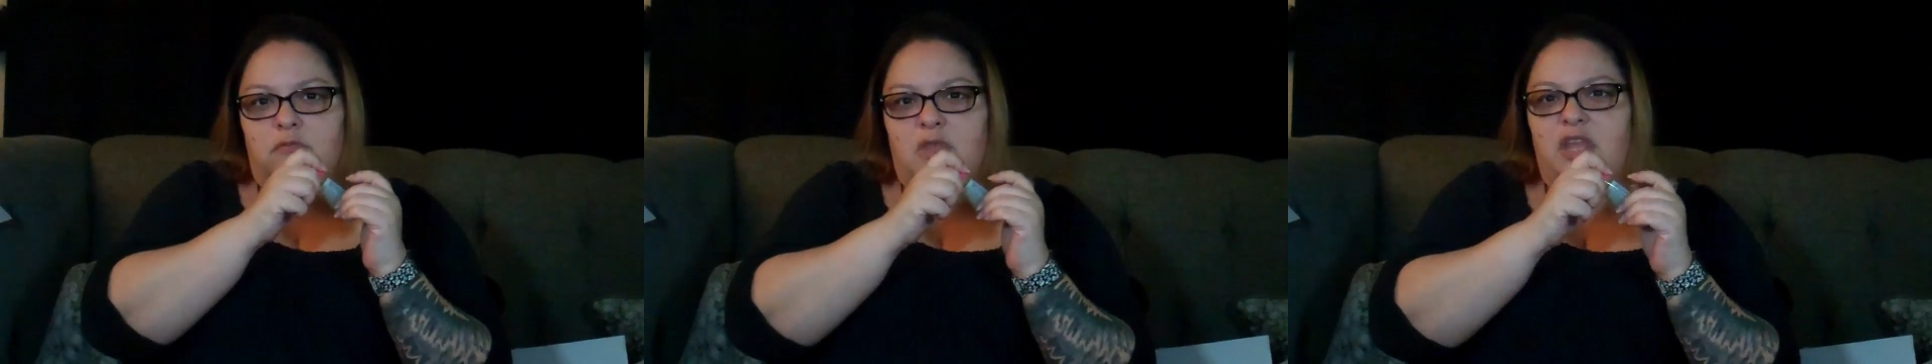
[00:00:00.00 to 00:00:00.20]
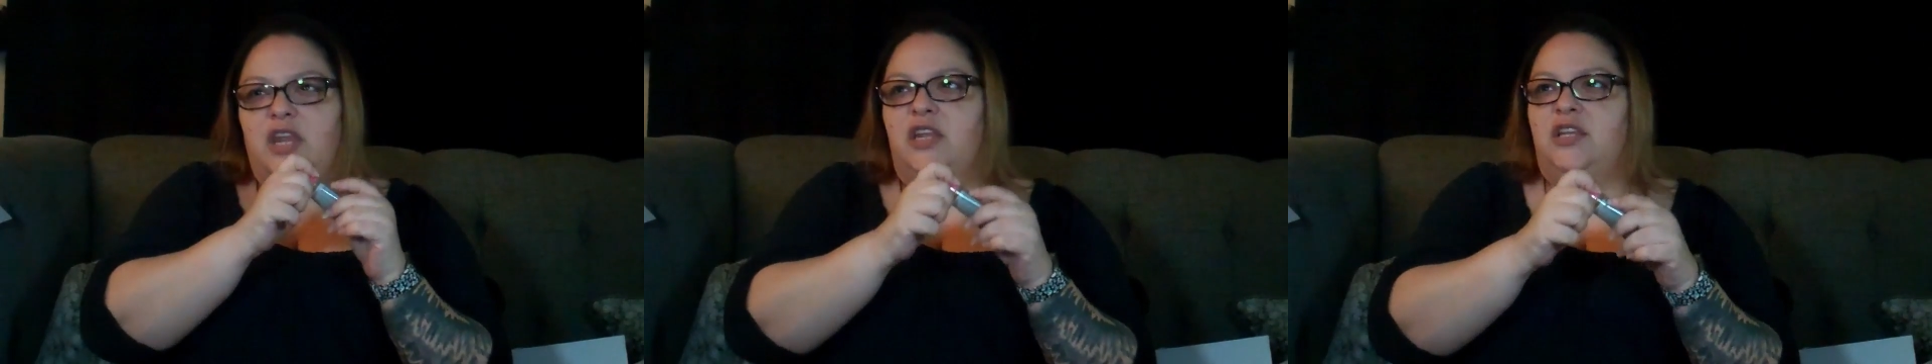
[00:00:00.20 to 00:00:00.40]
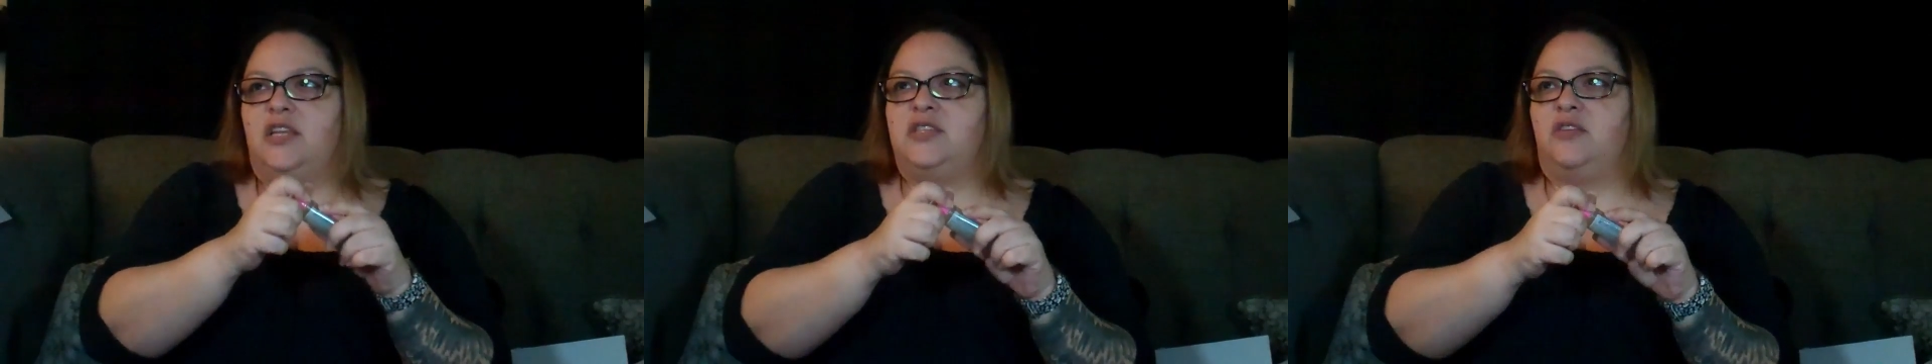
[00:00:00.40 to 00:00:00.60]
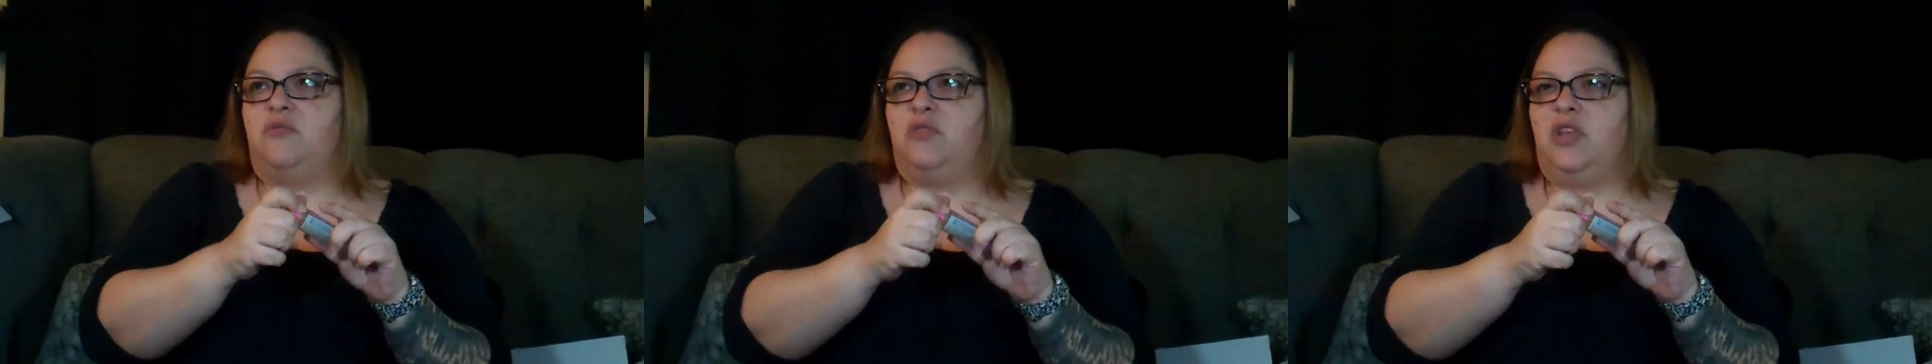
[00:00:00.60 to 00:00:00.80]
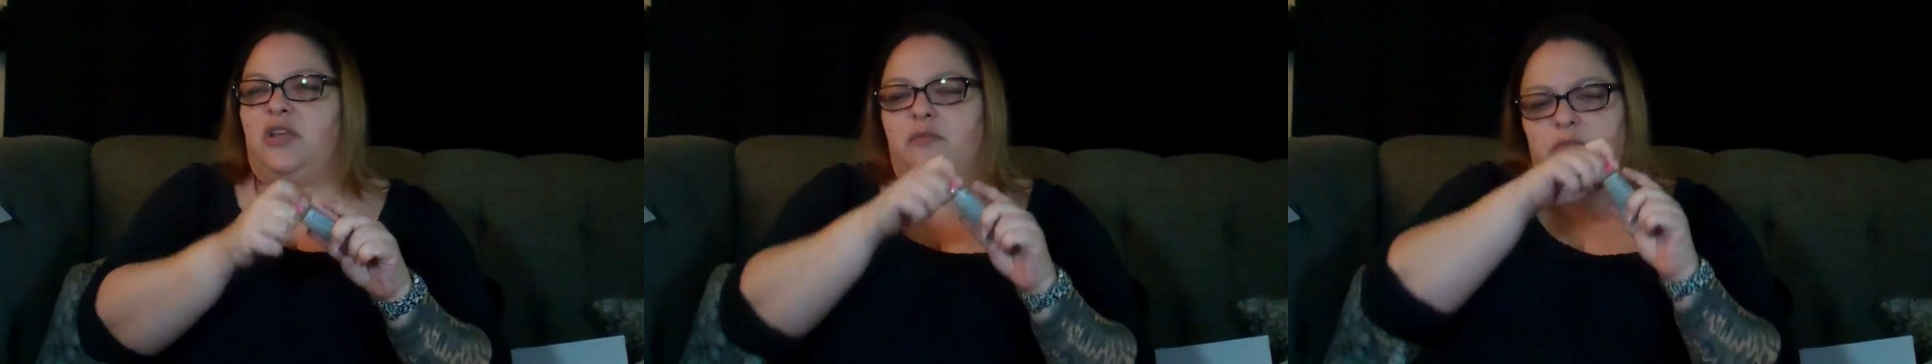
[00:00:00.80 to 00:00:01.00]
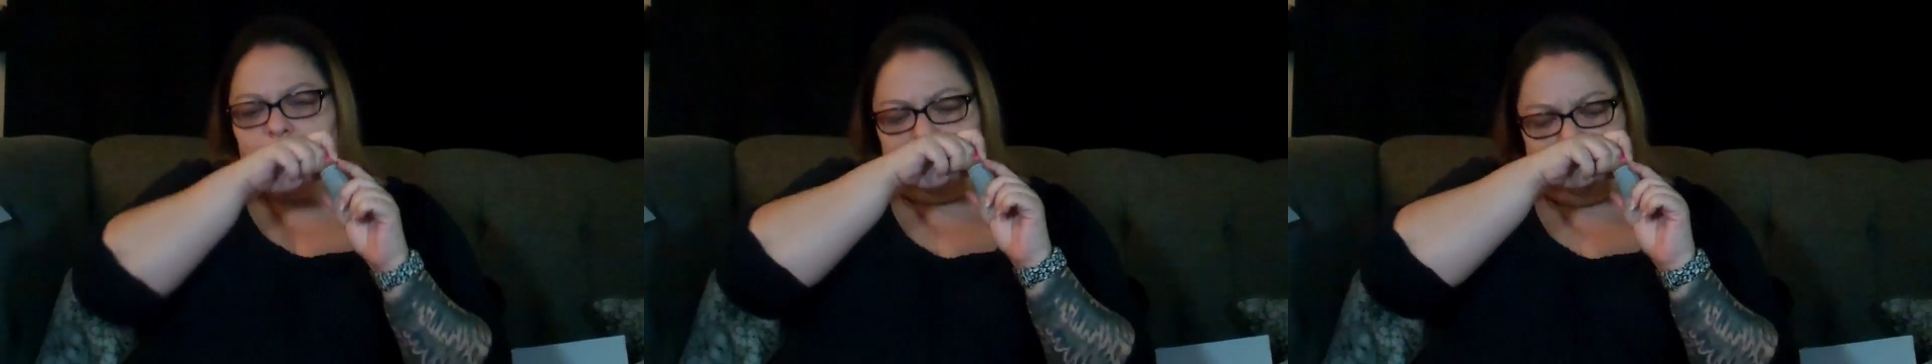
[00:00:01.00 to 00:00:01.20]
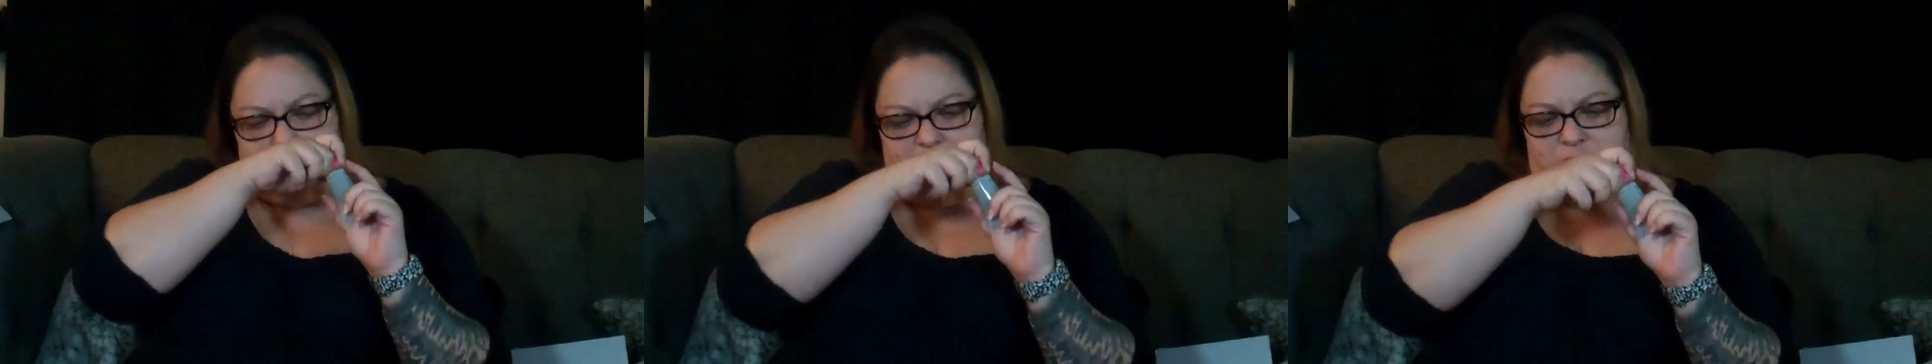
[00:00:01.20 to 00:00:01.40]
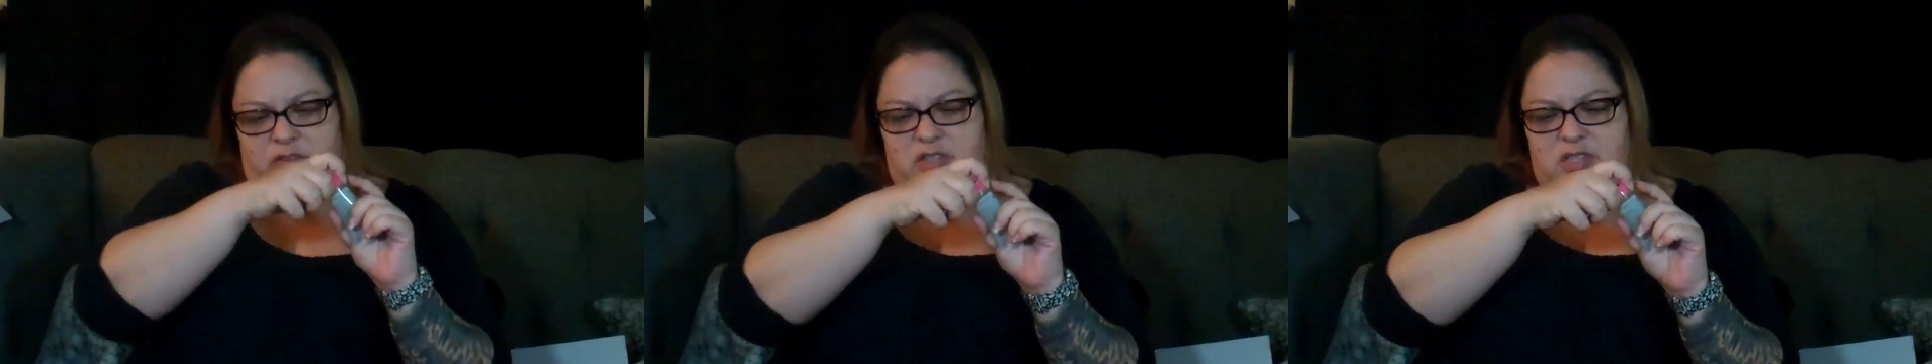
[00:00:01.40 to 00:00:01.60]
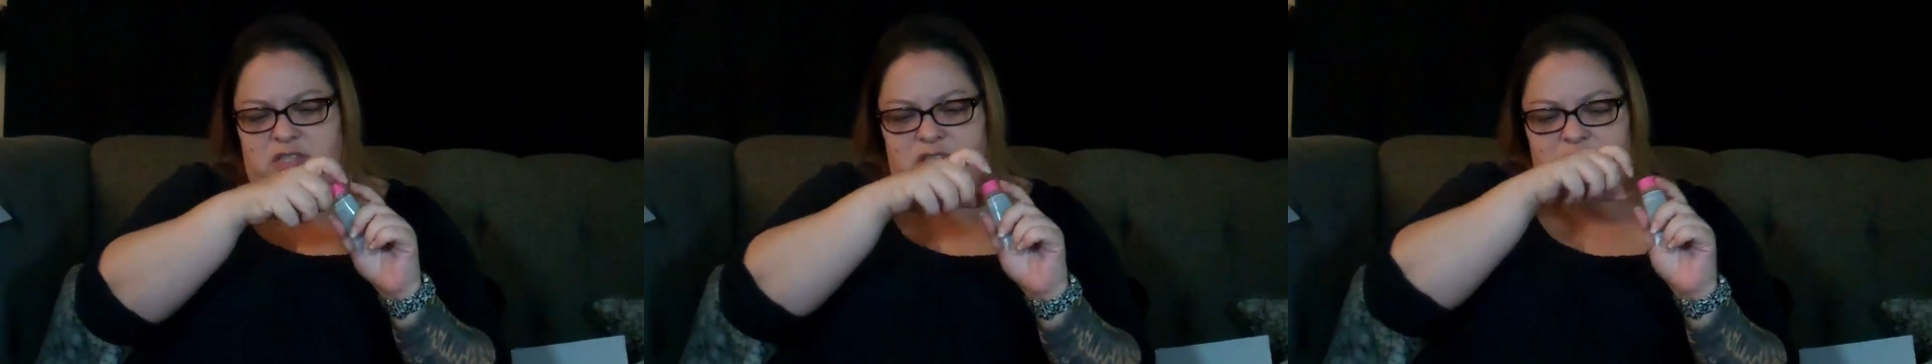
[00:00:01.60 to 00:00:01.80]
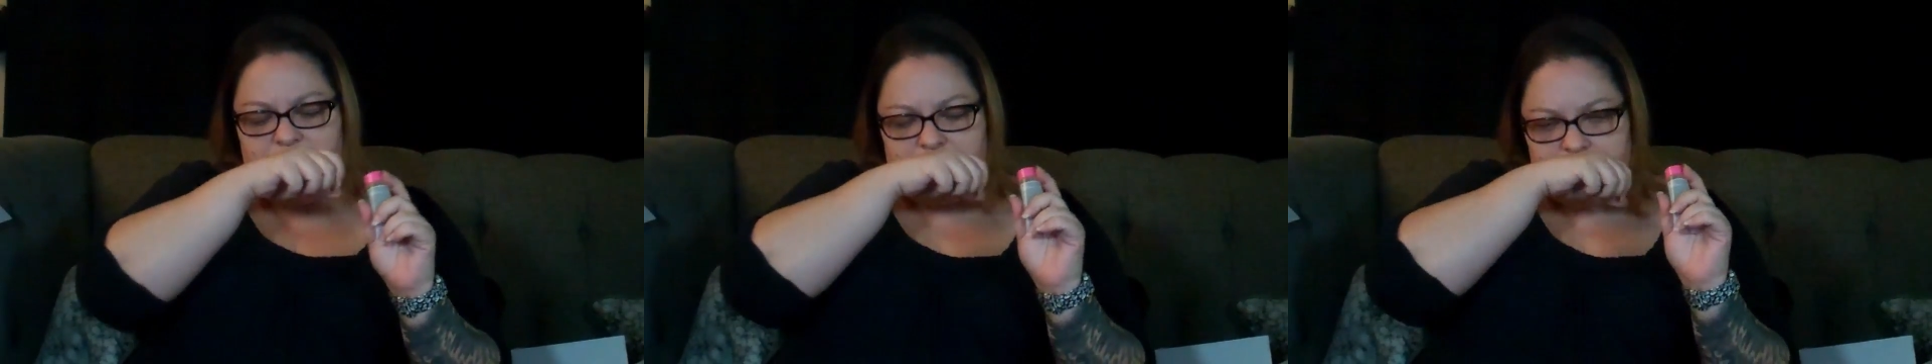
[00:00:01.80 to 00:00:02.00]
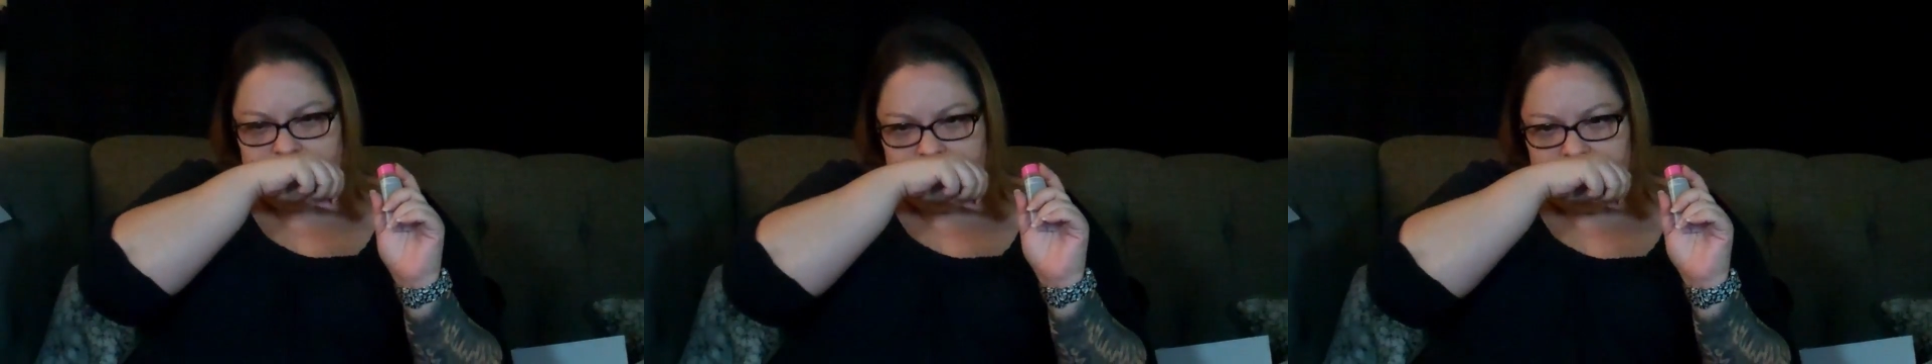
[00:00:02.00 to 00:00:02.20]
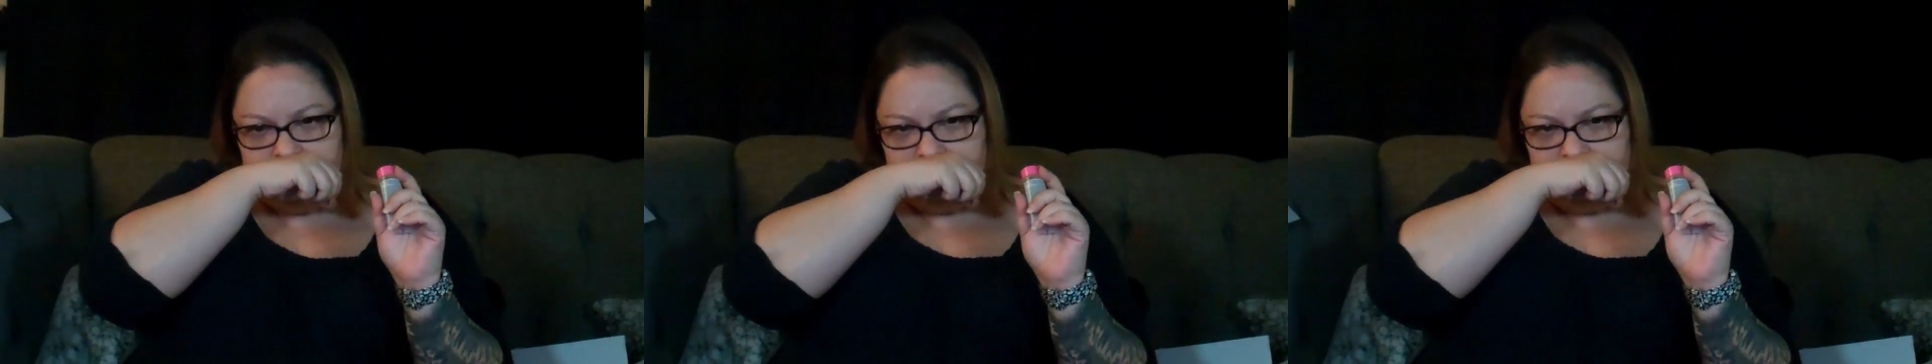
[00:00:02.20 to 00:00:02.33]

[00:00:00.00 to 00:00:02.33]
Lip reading: and it doesn't really have a scent.